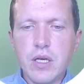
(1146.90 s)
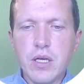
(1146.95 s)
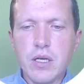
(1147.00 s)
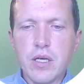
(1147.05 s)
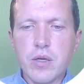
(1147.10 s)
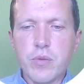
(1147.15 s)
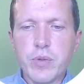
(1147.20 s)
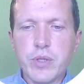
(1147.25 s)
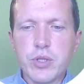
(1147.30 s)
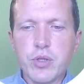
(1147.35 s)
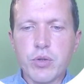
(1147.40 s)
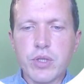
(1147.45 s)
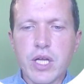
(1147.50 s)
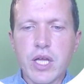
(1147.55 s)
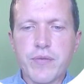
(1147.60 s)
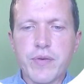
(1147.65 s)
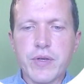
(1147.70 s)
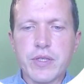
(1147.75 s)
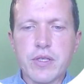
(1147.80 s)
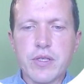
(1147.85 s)
we don't
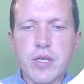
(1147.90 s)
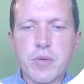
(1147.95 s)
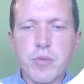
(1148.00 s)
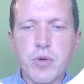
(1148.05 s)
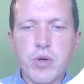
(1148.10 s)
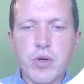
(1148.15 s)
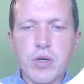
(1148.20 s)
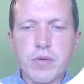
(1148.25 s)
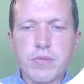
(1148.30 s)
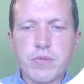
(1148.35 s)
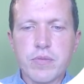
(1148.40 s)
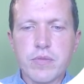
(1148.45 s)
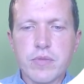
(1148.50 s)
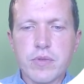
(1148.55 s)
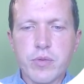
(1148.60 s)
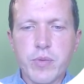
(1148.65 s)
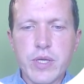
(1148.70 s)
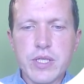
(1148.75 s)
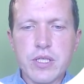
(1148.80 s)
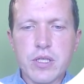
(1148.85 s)
have it anymore.
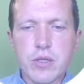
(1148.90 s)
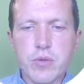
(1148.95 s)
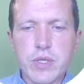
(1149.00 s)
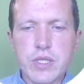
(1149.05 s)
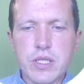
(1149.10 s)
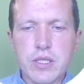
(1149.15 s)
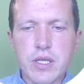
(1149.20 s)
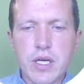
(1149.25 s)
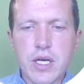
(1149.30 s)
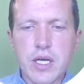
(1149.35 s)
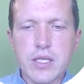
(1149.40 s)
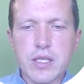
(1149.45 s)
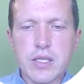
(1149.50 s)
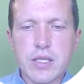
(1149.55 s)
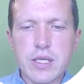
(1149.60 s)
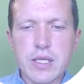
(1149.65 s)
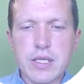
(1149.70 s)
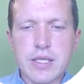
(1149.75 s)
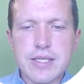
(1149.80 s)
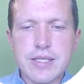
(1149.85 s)
2029,
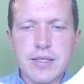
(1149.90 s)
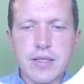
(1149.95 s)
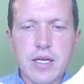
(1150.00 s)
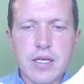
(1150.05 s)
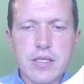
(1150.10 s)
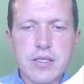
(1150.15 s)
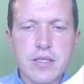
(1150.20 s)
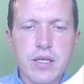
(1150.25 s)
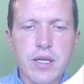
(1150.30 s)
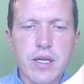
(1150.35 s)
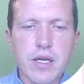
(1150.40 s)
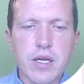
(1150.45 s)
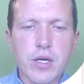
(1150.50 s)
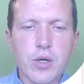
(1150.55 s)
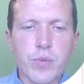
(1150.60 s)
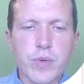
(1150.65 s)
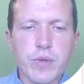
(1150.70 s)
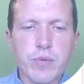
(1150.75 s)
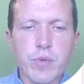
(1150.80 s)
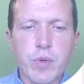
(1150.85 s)
it is last year
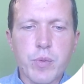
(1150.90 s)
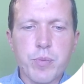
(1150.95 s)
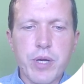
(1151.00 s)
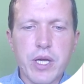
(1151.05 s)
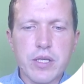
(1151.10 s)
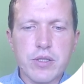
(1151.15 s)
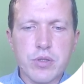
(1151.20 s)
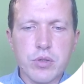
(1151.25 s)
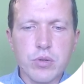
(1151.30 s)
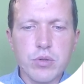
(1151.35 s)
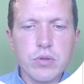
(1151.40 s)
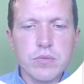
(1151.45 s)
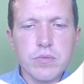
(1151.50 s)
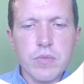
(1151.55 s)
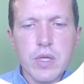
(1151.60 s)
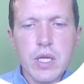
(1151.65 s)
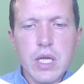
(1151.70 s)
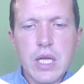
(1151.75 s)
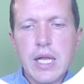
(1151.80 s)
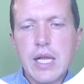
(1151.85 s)
when we pay 2.
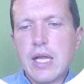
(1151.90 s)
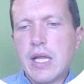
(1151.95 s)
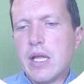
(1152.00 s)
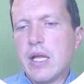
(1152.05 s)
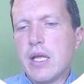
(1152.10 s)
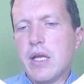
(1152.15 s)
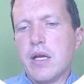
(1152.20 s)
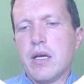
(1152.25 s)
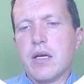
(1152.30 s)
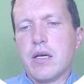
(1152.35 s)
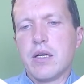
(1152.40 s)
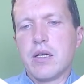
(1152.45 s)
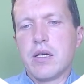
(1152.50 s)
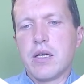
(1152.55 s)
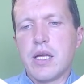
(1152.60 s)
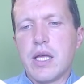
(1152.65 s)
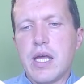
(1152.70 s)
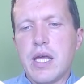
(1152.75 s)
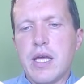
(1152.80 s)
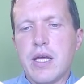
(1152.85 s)

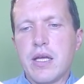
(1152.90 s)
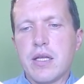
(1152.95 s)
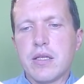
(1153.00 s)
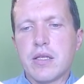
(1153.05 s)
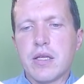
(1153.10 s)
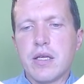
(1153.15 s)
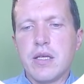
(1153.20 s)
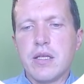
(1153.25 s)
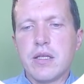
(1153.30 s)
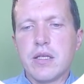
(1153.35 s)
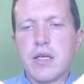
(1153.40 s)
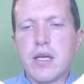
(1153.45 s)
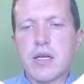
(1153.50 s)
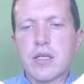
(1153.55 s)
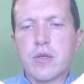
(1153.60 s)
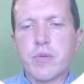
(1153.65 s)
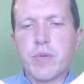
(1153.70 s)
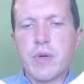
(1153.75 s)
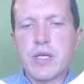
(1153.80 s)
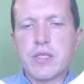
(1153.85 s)
And in year
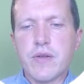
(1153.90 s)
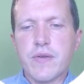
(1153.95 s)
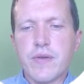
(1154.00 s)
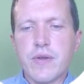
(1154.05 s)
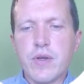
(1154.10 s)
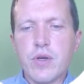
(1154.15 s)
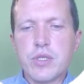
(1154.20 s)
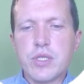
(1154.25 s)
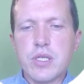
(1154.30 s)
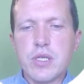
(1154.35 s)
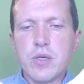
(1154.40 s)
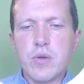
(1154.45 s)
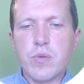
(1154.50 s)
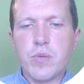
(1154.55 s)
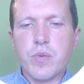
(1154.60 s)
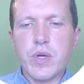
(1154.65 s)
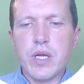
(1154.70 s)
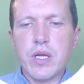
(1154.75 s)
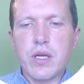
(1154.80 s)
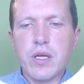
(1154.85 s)
2030,
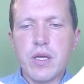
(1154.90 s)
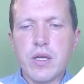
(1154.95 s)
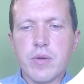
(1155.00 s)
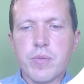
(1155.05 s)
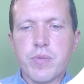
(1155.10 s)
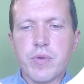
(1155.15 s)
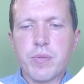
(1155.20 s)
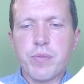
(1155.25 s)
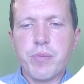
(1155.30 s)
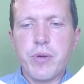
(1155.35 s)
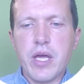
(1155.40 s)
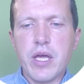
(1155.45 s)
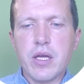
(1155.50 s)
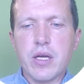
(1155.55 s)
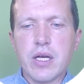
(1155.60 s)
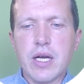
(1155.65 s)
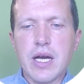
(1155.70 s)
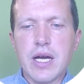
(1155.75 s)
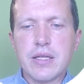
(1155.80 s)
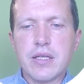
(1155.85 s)
we pay
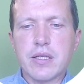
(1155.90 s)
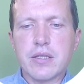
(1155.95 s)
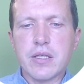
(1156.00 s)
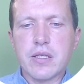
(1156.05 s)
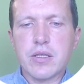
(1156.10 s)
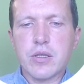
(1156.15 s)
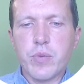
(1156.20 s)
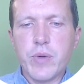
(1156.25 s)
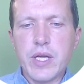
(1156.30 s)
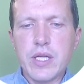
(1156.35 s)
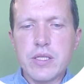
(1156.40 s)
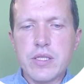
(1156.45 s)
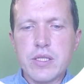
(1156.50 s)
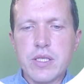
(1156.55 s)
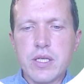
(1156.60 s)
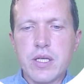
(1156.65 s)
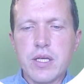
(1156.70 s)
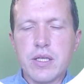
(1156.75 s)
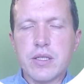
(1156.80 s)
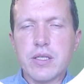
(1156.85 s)

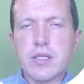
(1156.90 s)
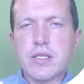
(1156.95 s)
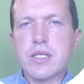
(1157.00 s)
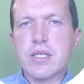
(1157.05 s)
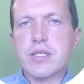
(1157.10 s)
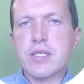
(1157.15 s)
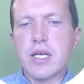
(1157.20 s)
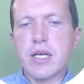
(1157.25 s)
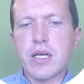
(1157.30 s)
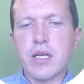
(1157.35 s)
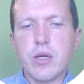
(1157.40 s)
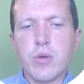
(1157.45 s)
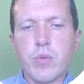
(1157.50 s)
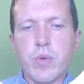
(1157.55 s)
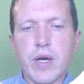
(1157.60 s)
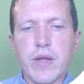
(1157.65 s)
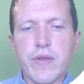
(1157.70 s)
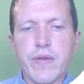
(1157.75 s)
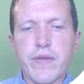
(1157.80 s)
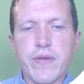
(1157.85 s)
120. It is exactly
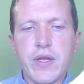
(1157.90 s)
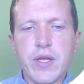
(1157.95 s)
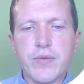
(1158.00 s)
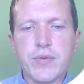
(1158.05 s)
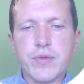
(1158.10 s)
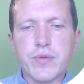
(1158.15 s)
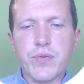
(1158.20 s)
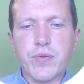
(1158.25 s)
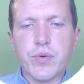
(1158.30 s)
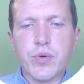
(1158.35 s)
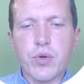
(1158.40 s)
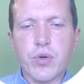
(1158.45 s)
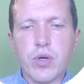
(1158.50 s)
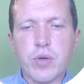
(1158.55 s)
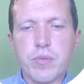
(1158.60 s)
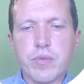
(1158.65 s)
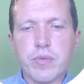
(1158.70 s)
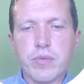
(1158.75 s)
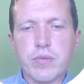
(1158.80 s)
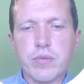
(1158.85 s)
1/5
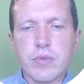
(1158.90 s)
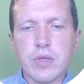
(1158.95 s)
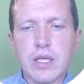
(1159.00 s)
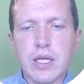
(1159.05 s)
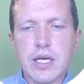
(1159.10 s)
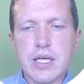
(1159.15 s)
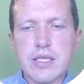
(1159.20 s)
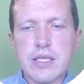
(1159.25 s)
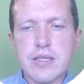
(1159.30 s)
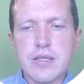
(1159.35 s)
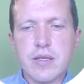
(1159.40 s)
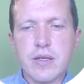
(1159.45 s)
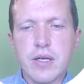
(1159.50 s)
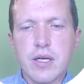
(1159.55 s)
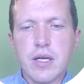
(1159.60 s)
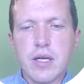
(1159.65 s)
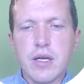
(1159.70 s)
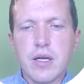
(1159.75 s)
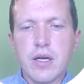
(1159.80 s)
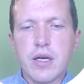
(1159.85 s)
from last
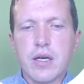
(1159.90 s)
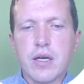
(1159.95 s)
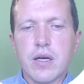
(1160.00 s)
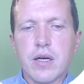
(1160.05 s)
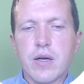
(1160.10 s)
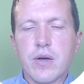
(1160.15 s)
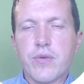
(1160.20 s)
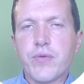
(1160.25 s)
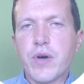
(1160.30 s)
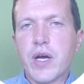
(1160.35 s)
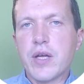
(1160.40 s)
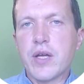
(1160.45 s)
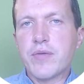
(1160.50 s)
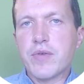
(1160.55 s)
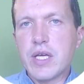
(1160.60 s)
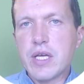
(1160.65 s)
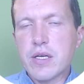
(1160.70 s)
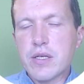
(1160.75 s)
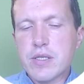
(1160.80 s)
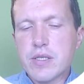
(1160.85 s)
5
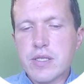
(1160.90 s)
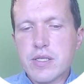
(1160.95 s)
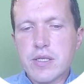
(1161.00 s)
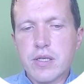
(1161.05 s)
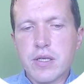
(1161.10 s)
years,